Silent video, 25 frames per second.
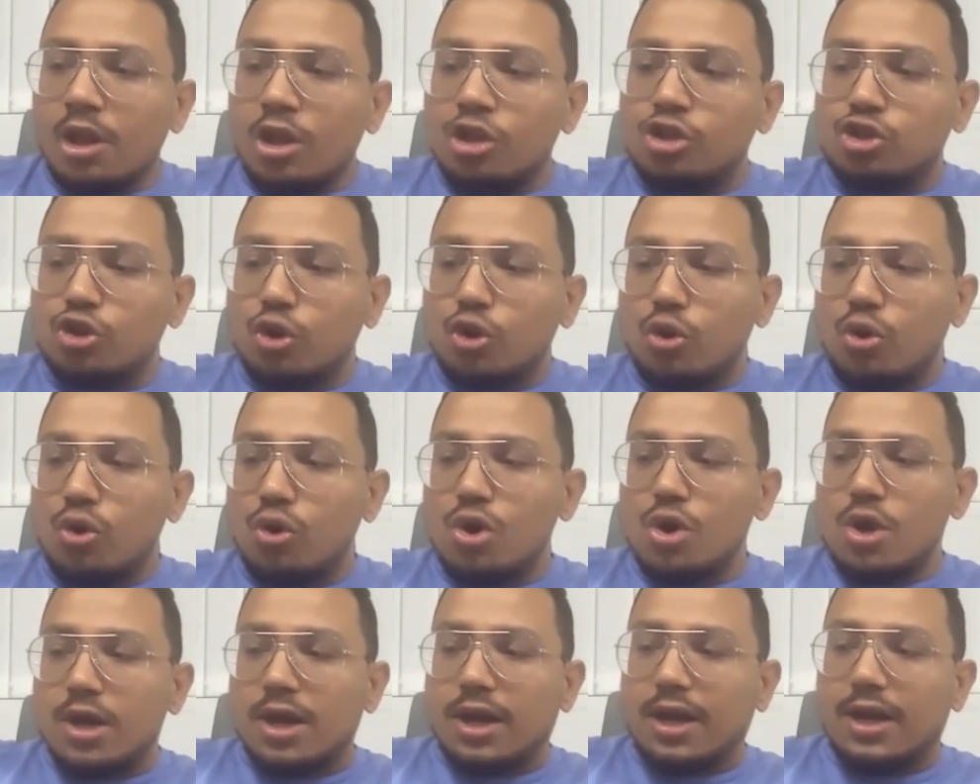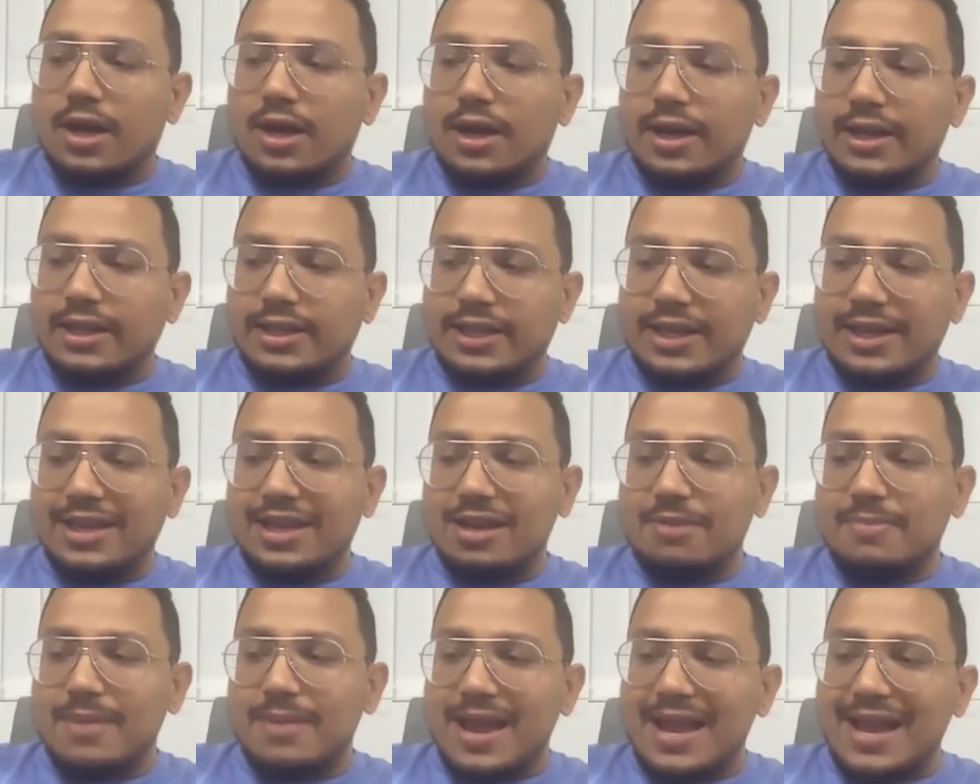So
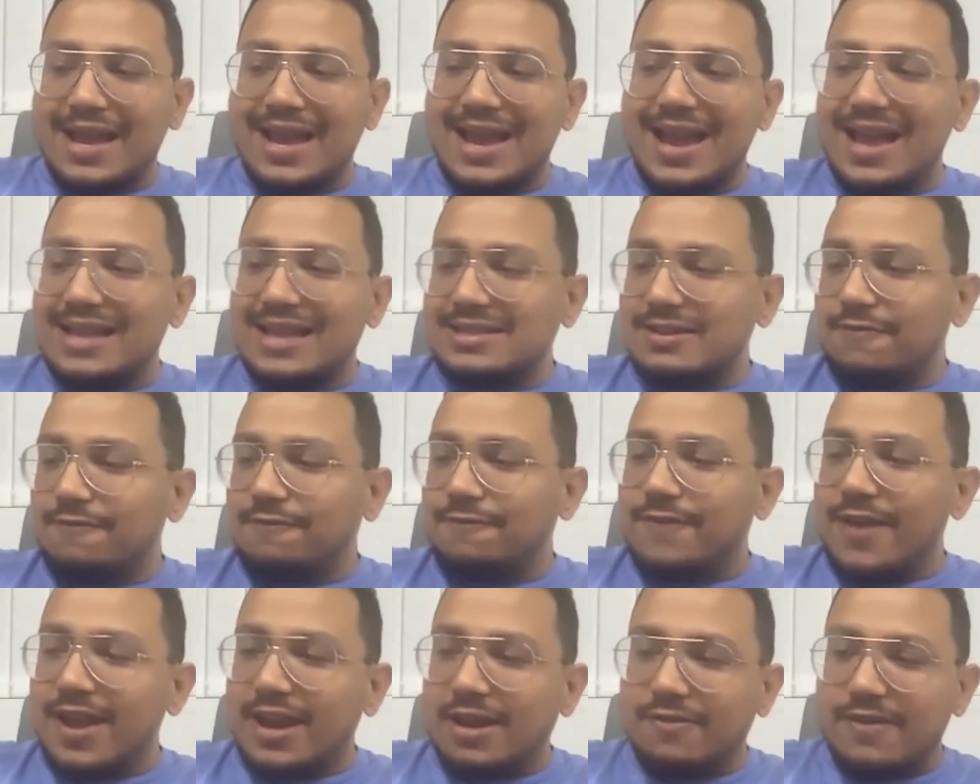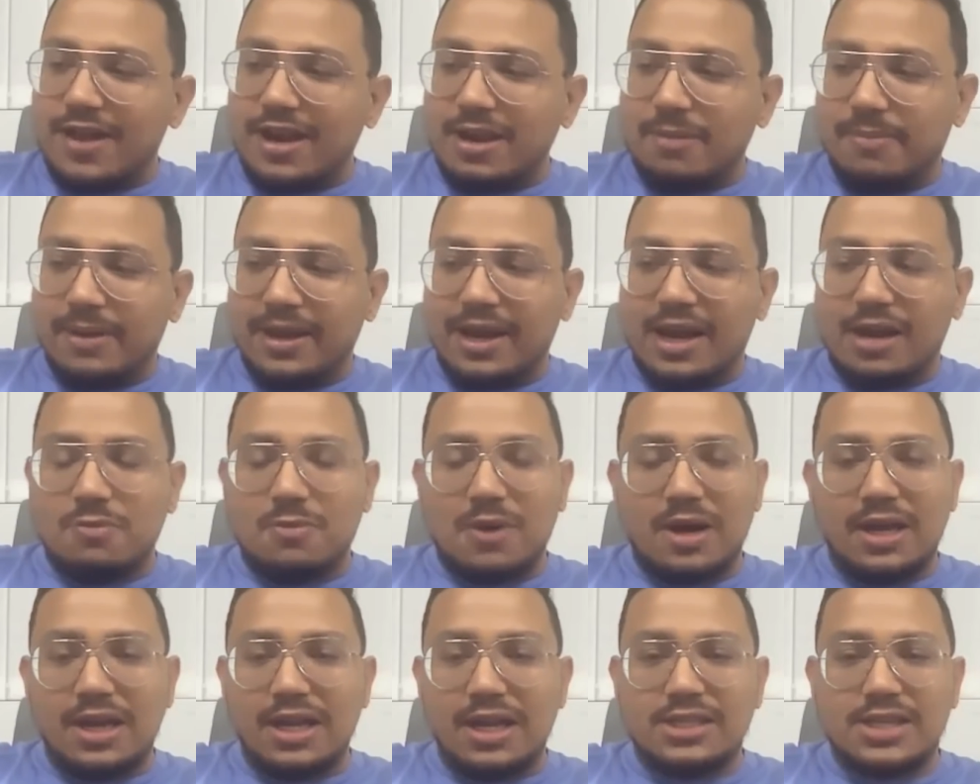Ethereum has a very, very big
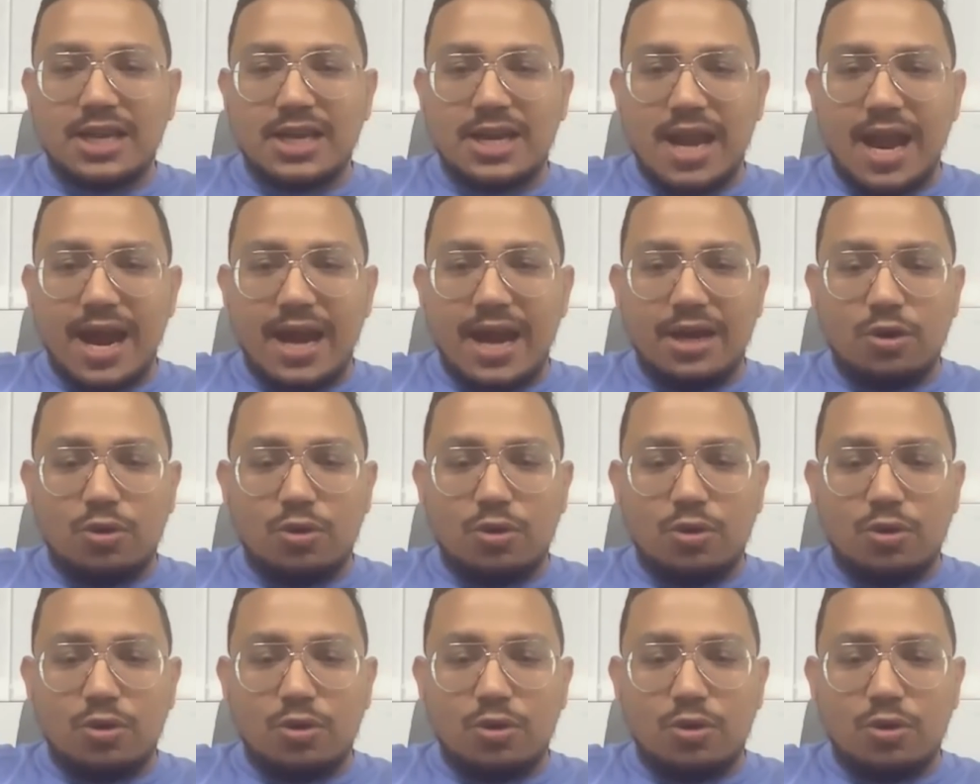advantage, and